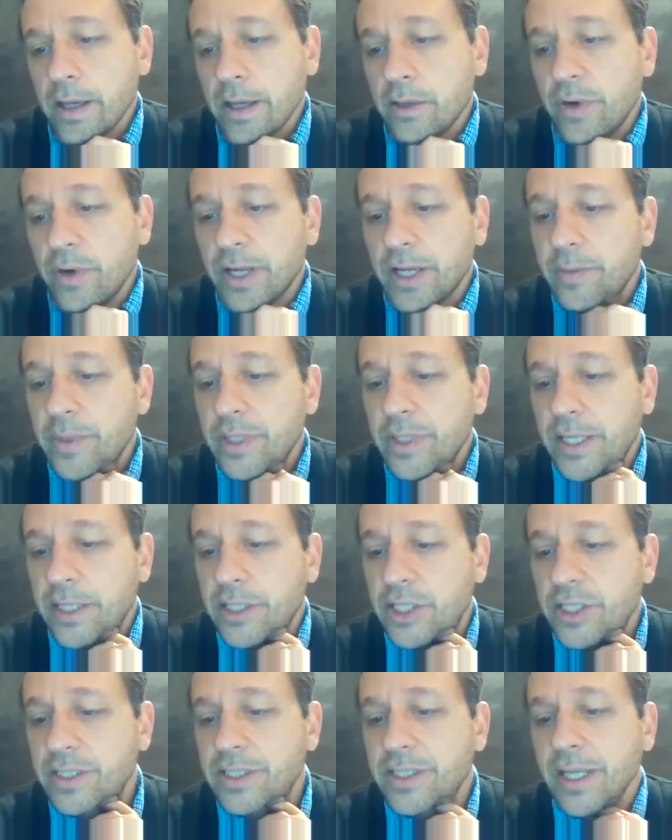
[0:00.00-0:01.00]

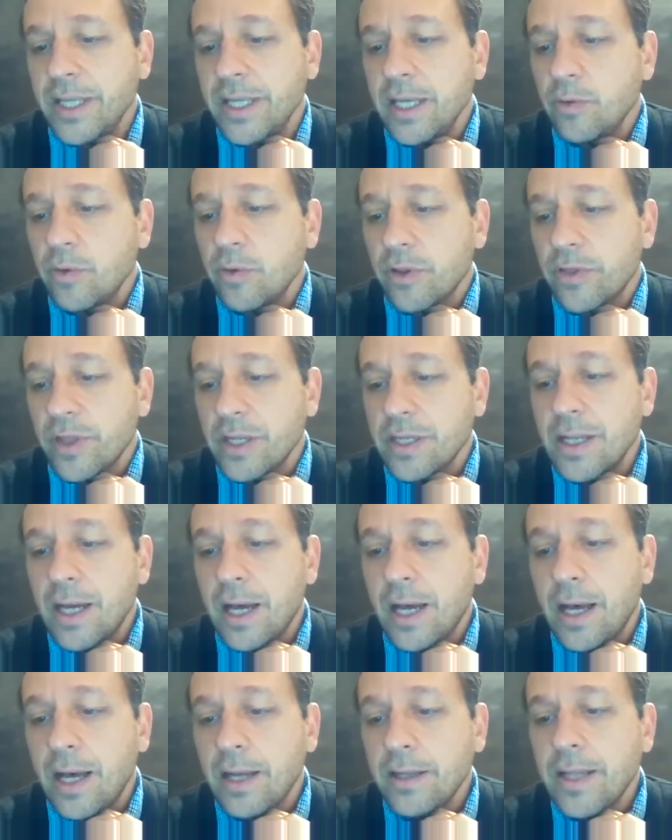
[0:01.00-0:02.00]
recommendations to eat with a
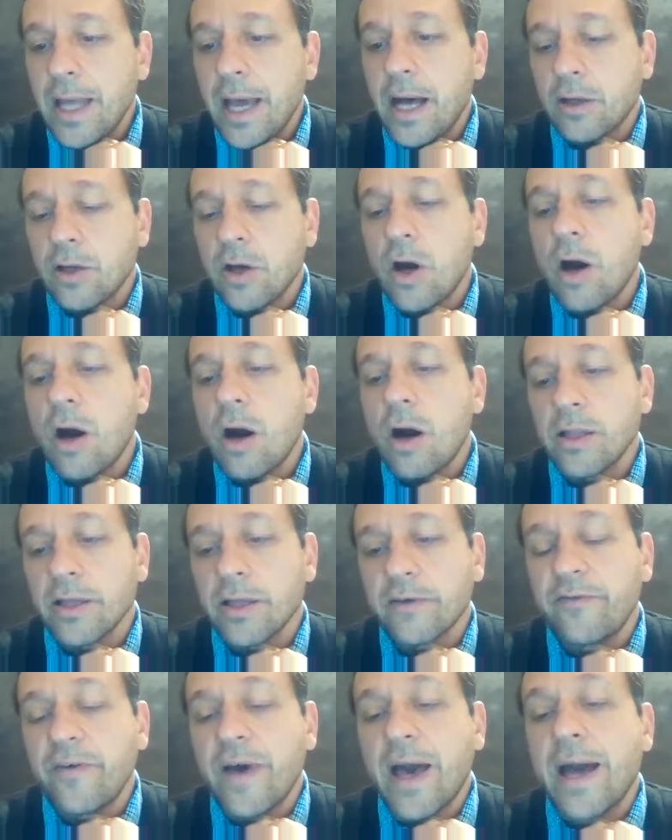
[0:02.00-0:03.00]

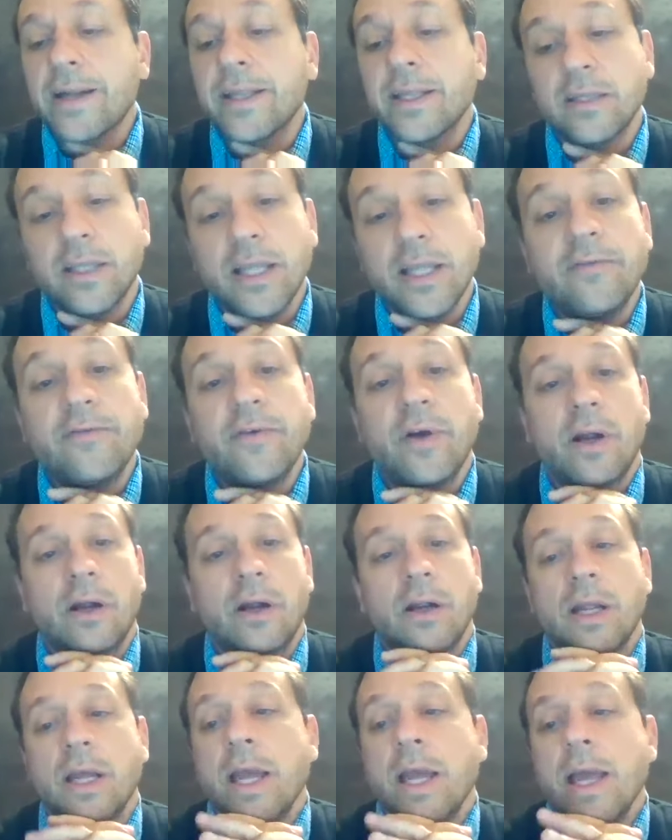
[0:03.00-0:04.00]
non-alcoholic fatty
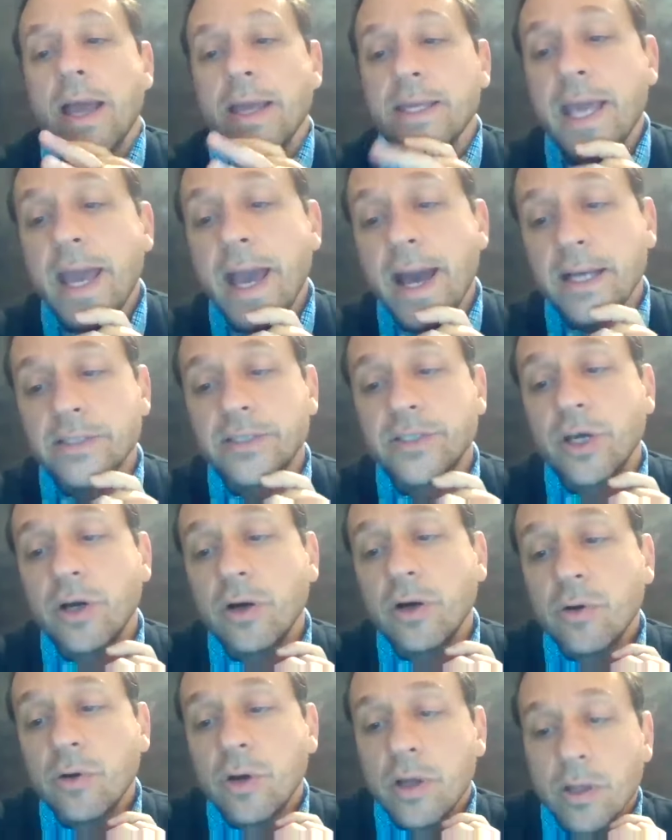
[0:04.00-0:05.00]
liver. Yeah,
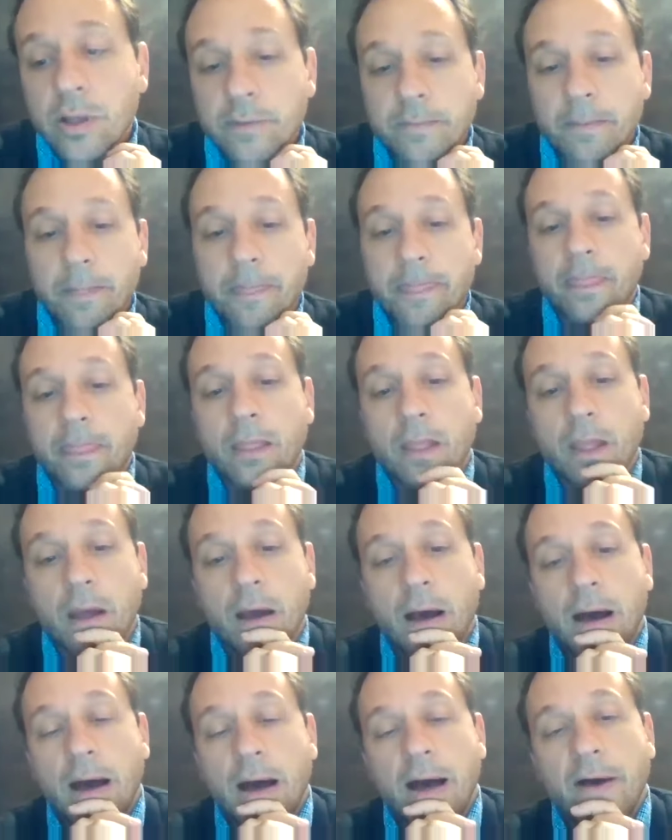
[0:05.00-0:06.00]
so
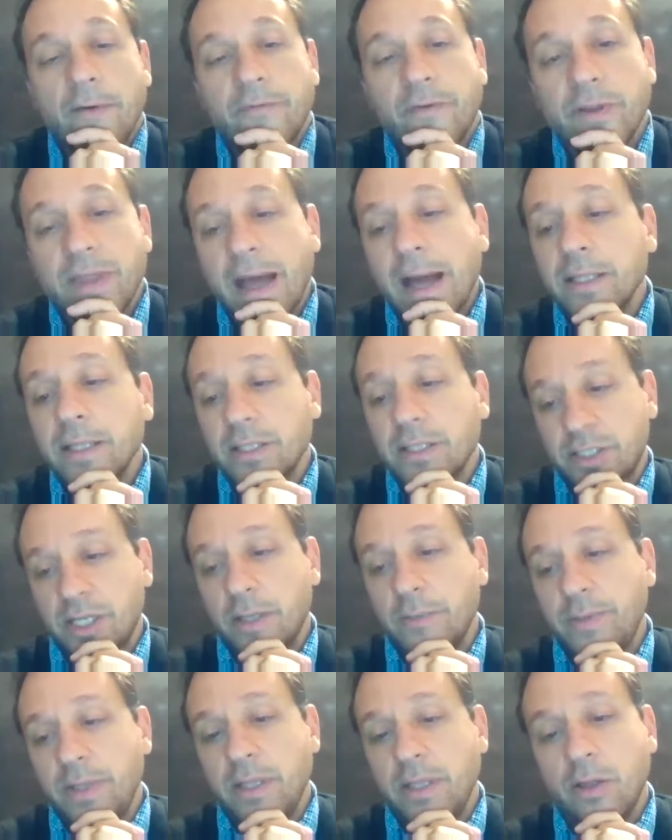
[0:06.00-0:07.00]
for that, it's going
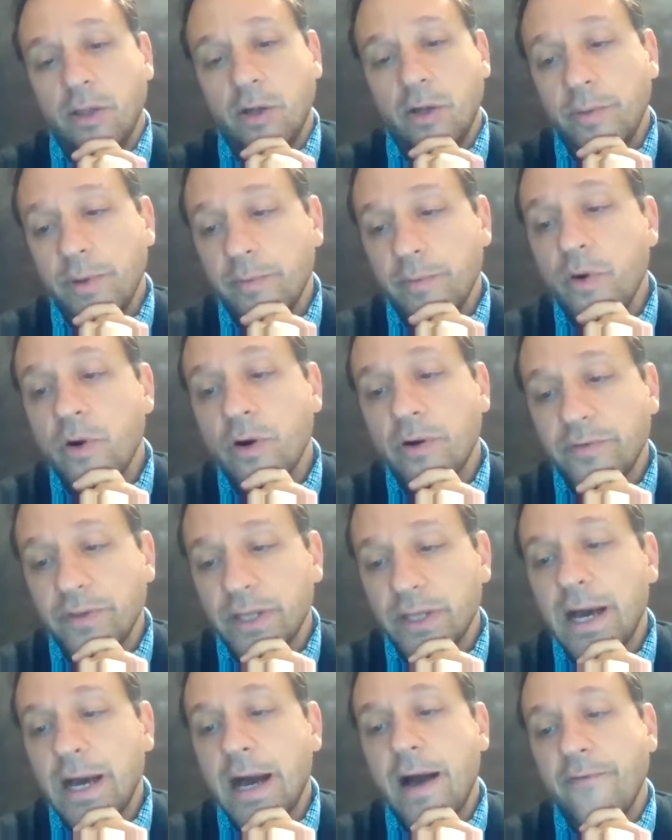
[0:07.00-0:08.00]
to be a little bit more of the
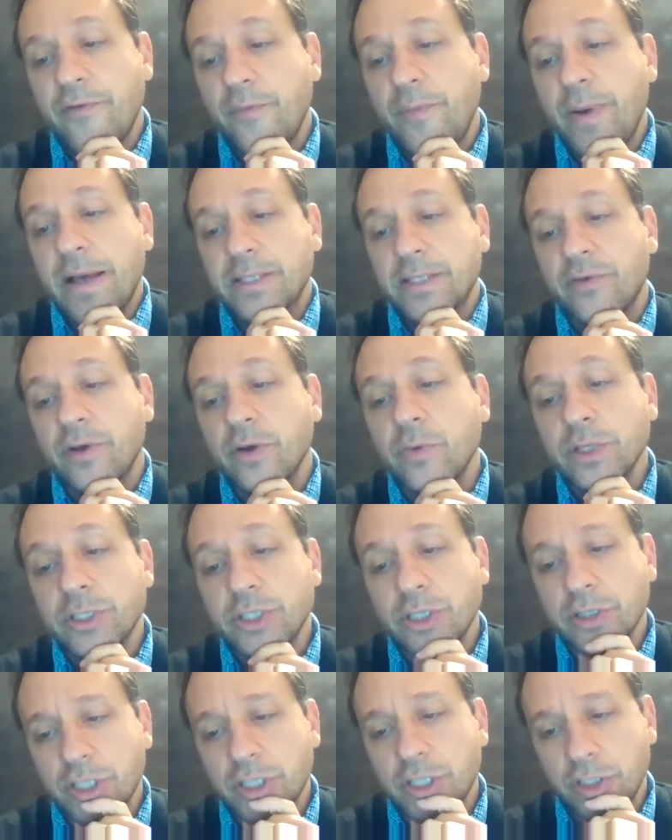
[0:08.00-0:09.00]
kapha pacifying. What's
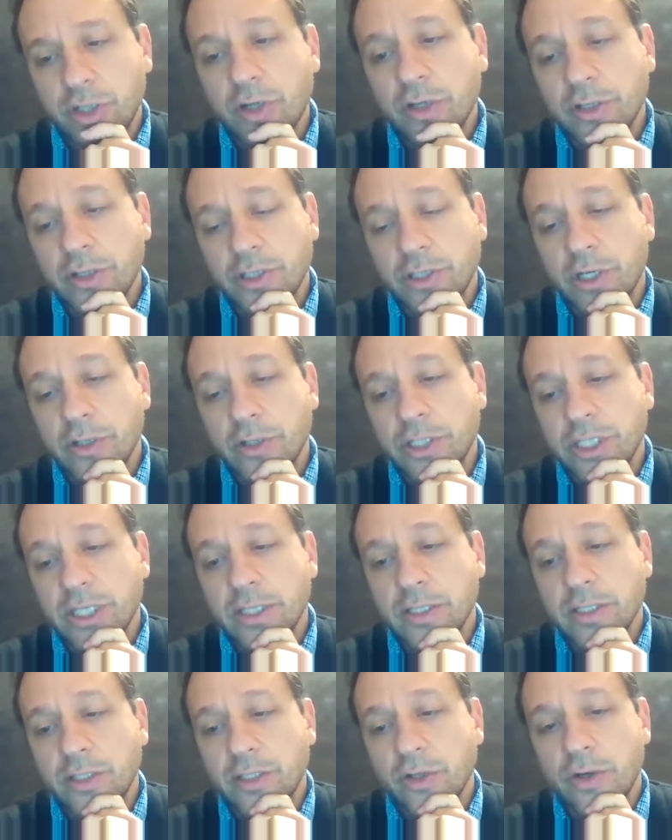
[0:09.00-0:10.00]
your, did you know your
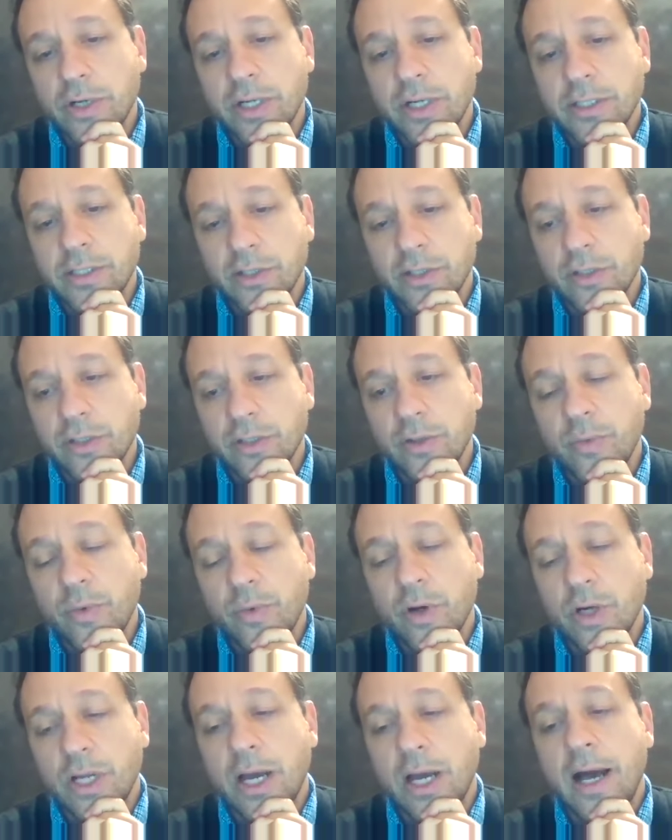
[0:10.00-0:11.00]
doshas, Doris? Are you
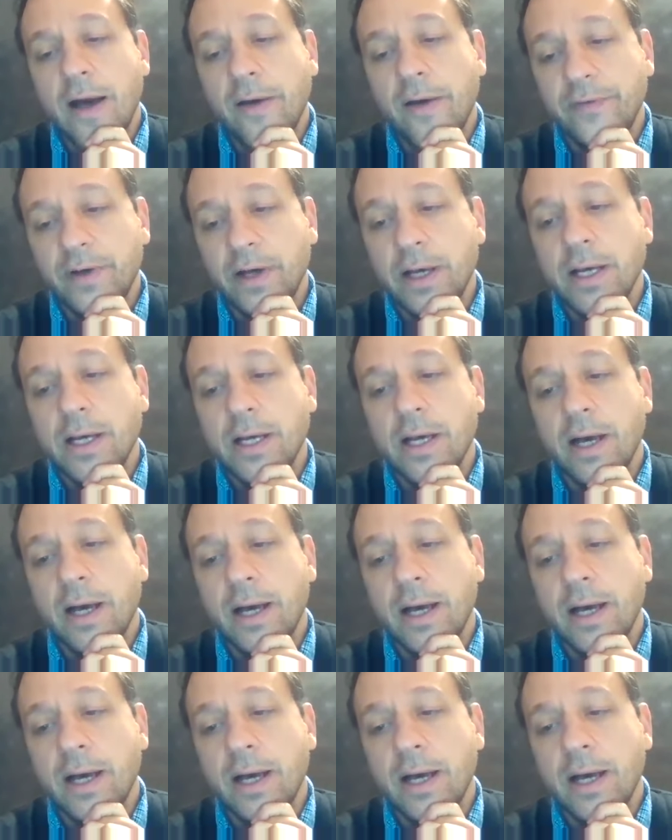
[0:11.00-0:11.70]
more kapha?